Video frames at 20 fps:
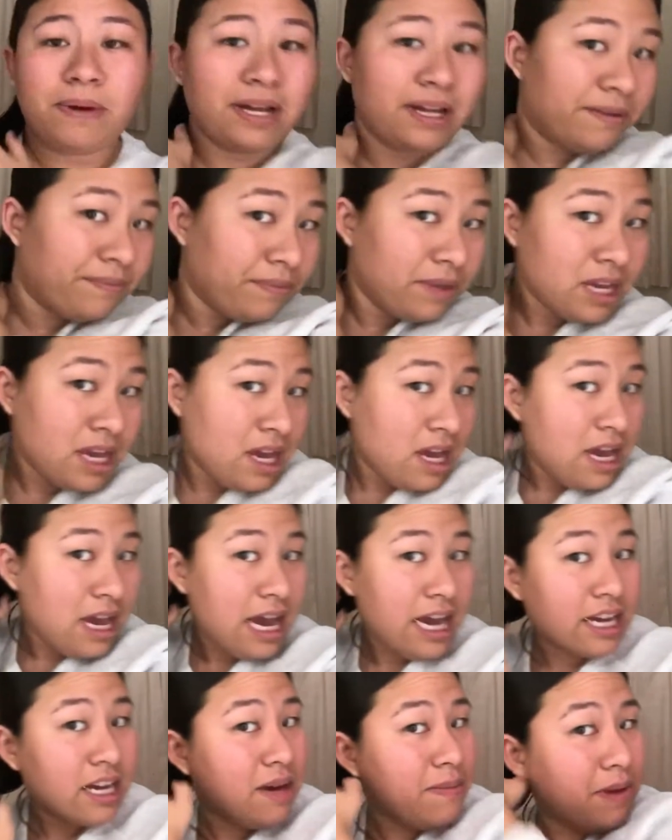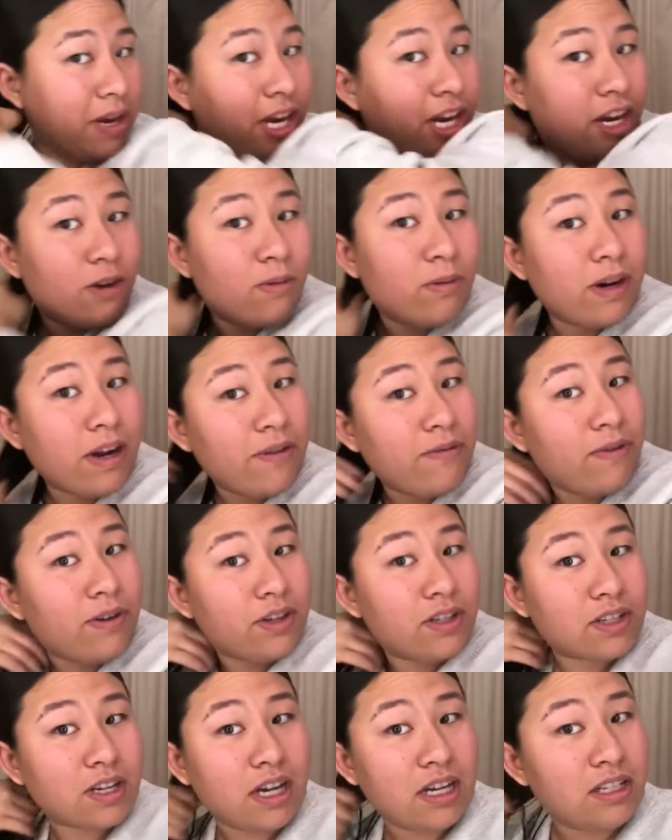But I cut my hair when I
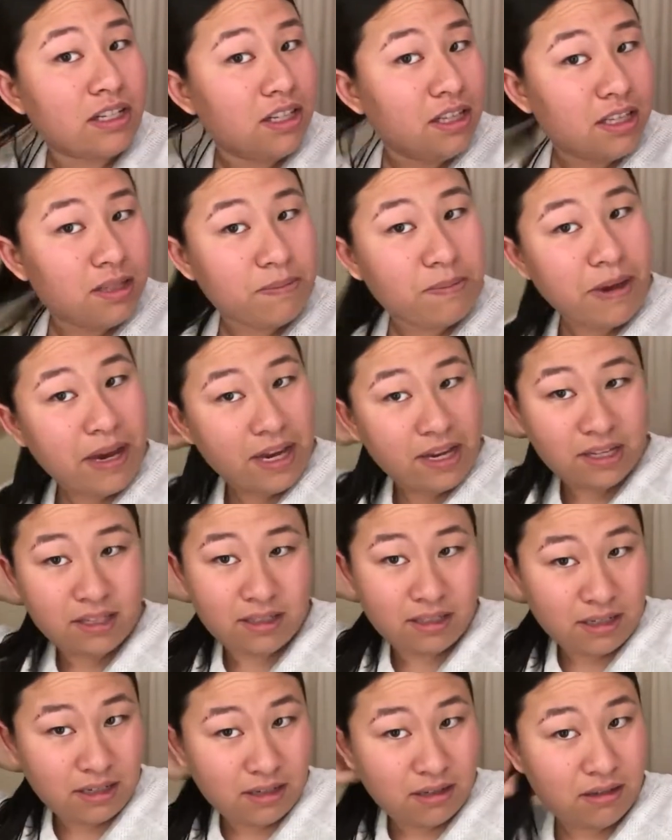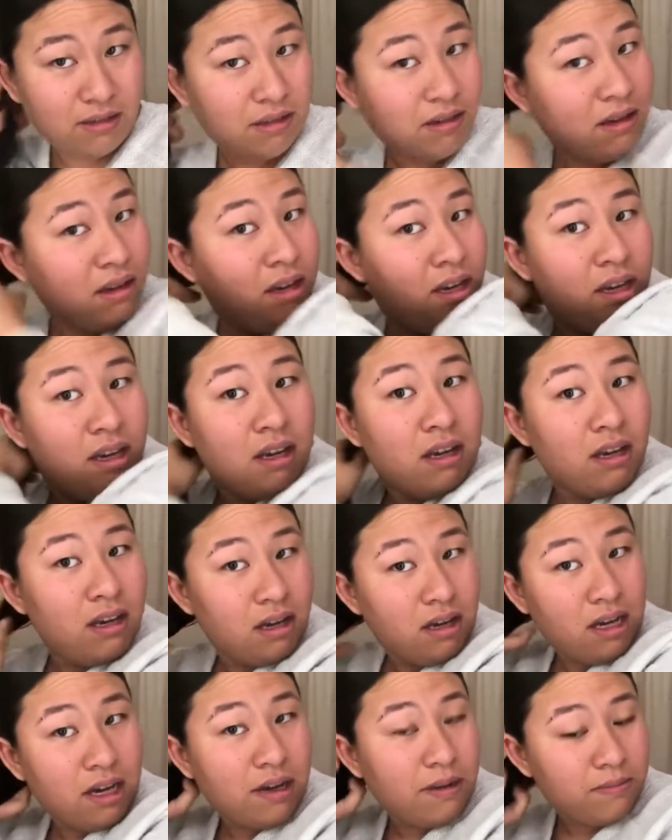first got to this base, and
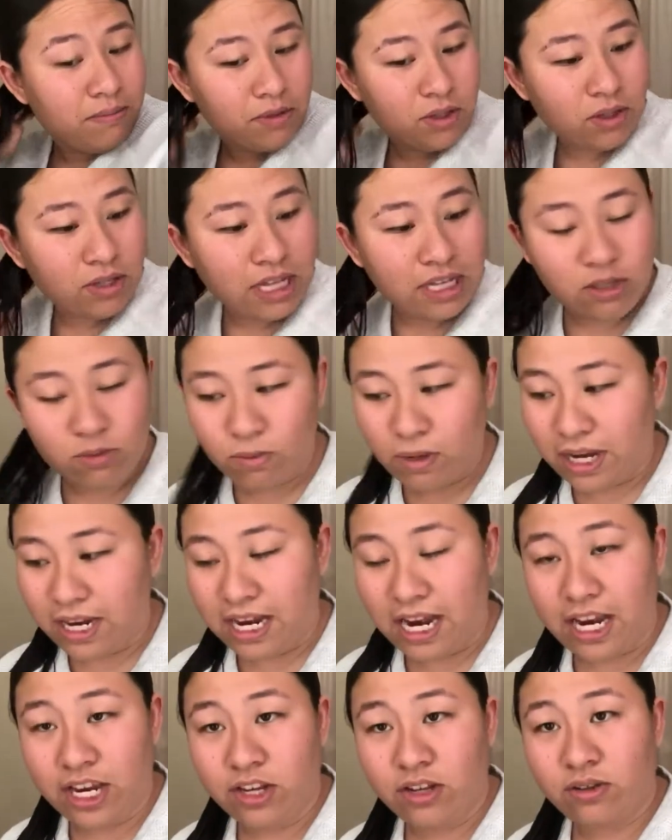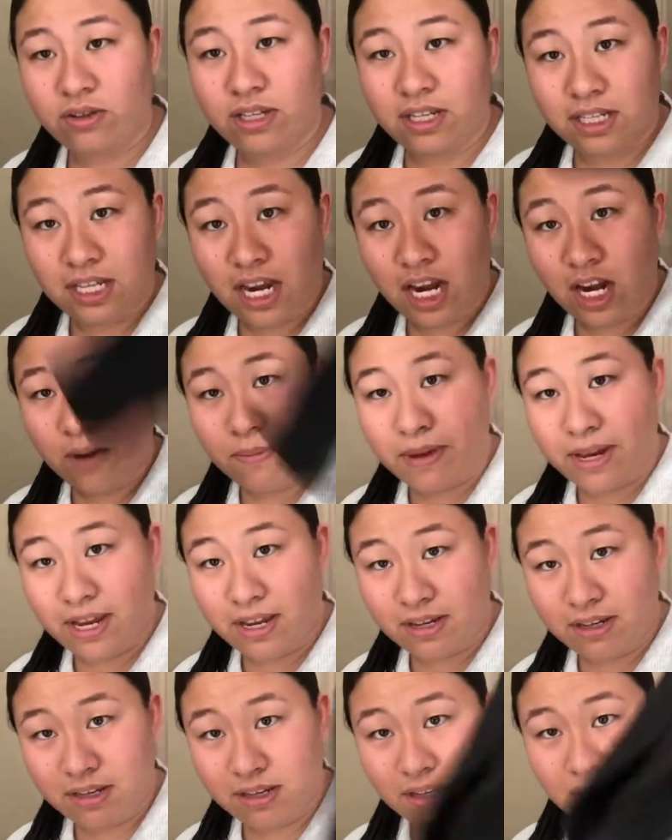so that's why I use this
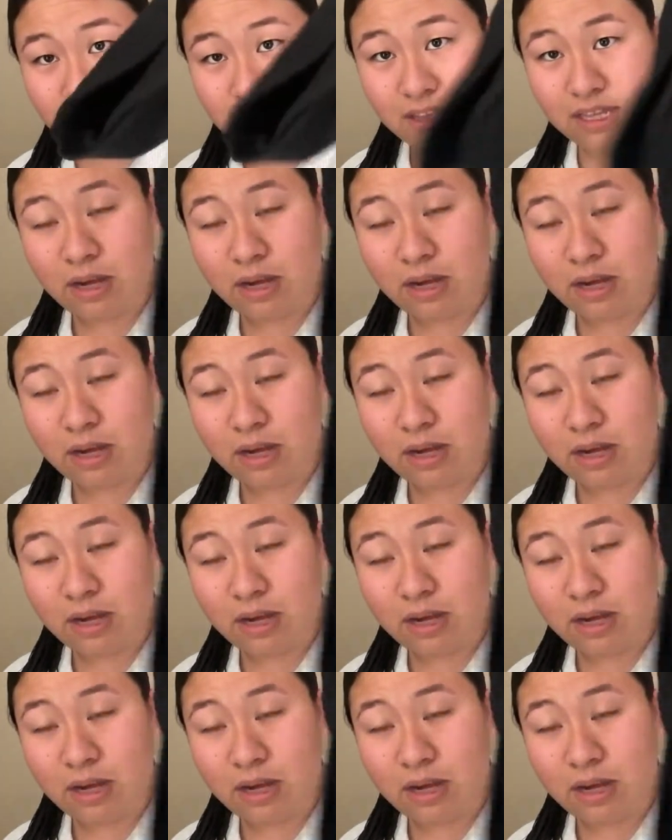hairband.